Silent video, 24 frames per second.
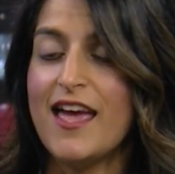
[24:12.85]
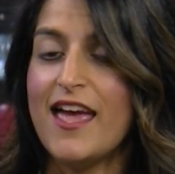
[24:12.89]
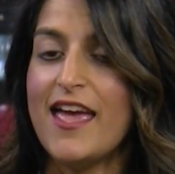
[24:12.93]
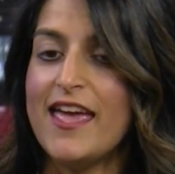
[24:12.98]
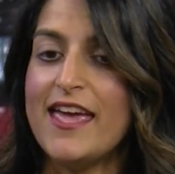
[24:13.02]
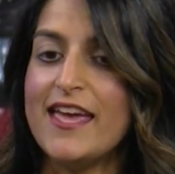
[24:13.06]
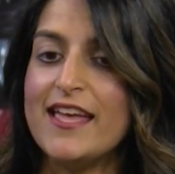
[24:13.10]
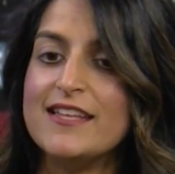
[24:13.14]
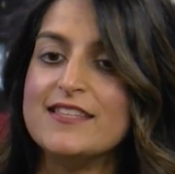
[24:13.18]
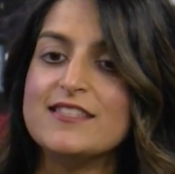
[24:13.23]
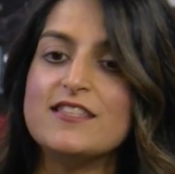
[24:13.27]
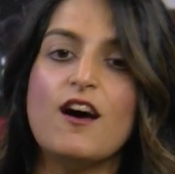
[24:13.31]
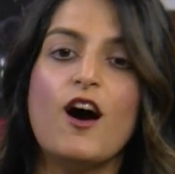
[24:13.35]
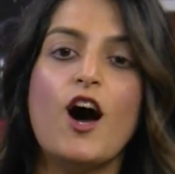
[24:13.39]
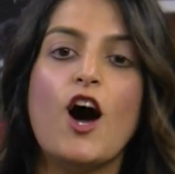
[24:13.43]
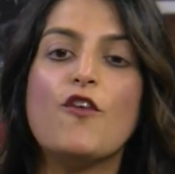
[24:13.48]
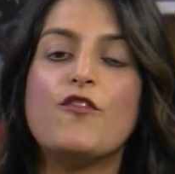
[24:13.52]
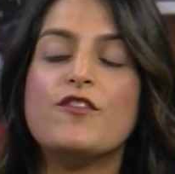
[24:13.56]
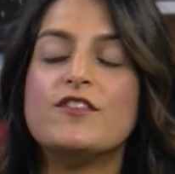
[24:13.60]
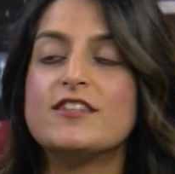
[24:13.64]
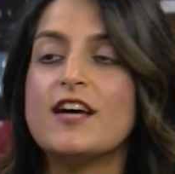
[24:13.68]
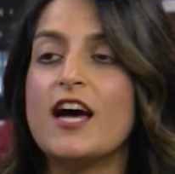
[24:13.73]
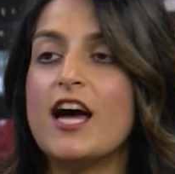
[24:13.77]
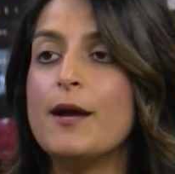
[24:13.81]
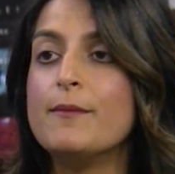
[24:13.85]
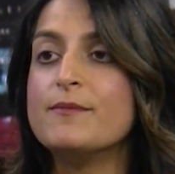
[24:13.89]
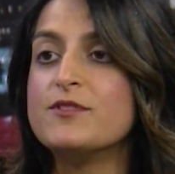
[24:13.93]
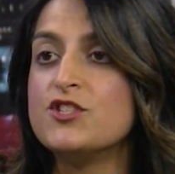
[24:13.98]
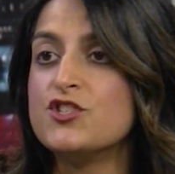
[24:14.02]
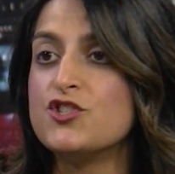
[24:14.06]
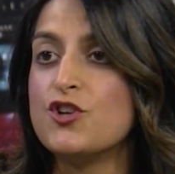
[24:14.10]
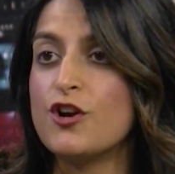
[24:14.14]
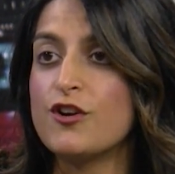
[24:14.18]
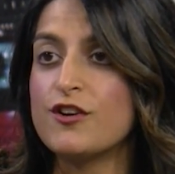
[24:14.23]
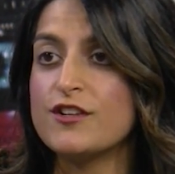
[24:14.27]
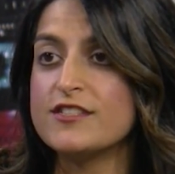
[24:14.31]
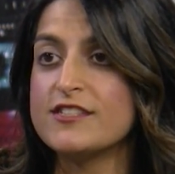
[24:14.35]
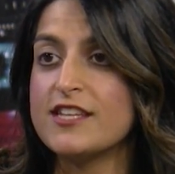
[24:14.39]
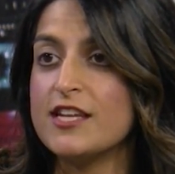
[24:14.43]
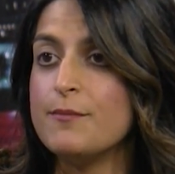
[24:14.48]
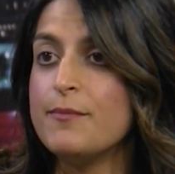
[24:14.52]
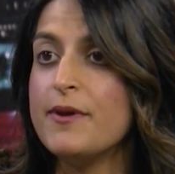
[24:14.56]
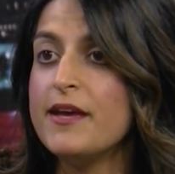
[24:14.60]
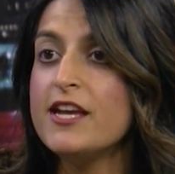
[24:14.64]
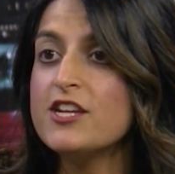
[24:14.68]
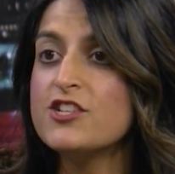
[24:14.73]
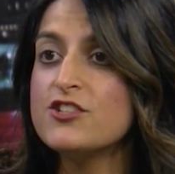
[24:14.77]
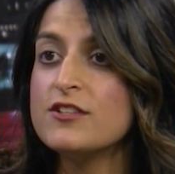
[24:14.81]
And oftentimes in darker
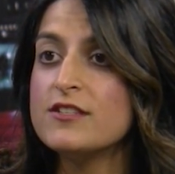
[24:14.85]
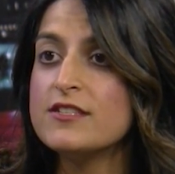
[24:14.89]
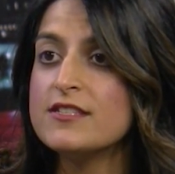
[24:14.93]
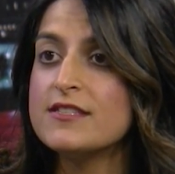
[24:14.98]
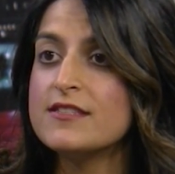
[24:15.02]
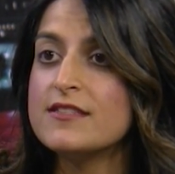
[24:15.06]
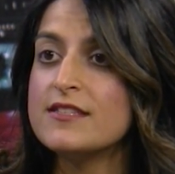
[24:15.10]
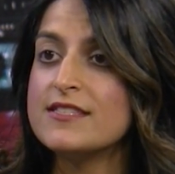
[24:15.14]
skinned patients,